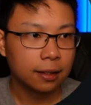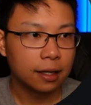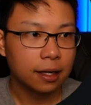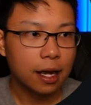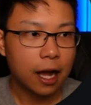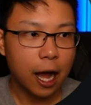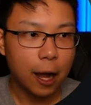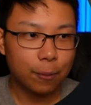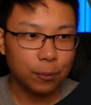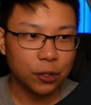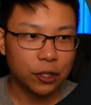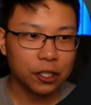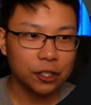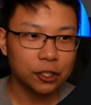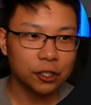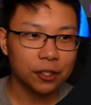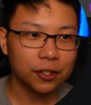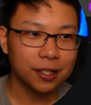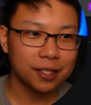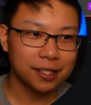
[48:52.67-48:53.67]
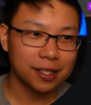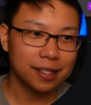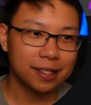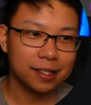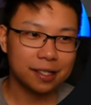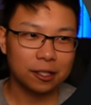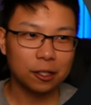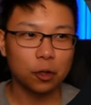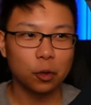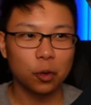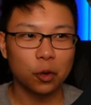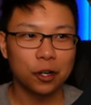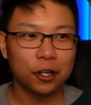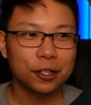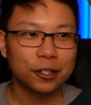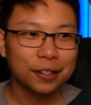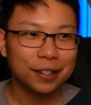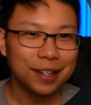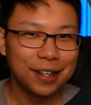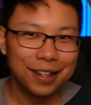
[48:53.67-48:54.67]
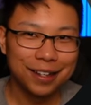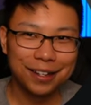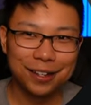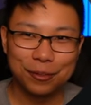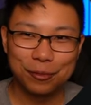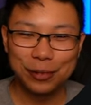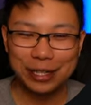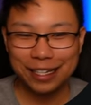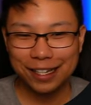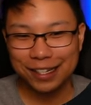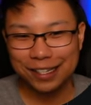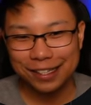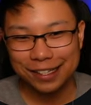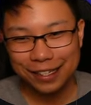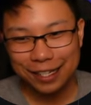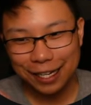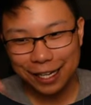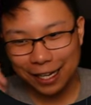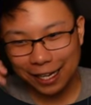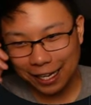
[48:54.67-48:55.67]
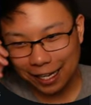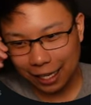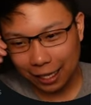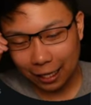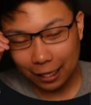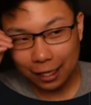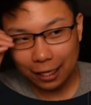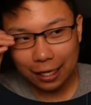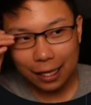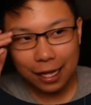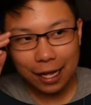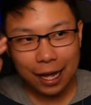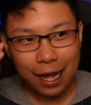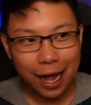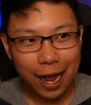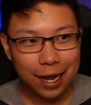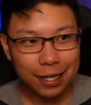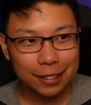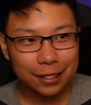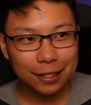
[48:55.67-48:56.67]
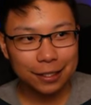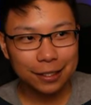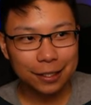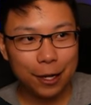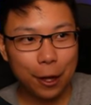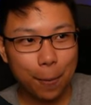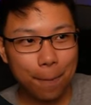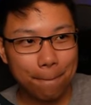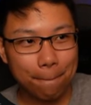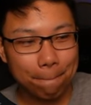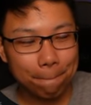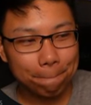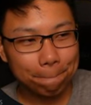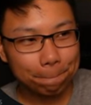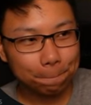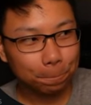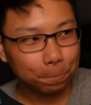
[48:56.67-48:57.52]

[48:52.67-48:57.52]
I'm pretty sure this could still work because I did um,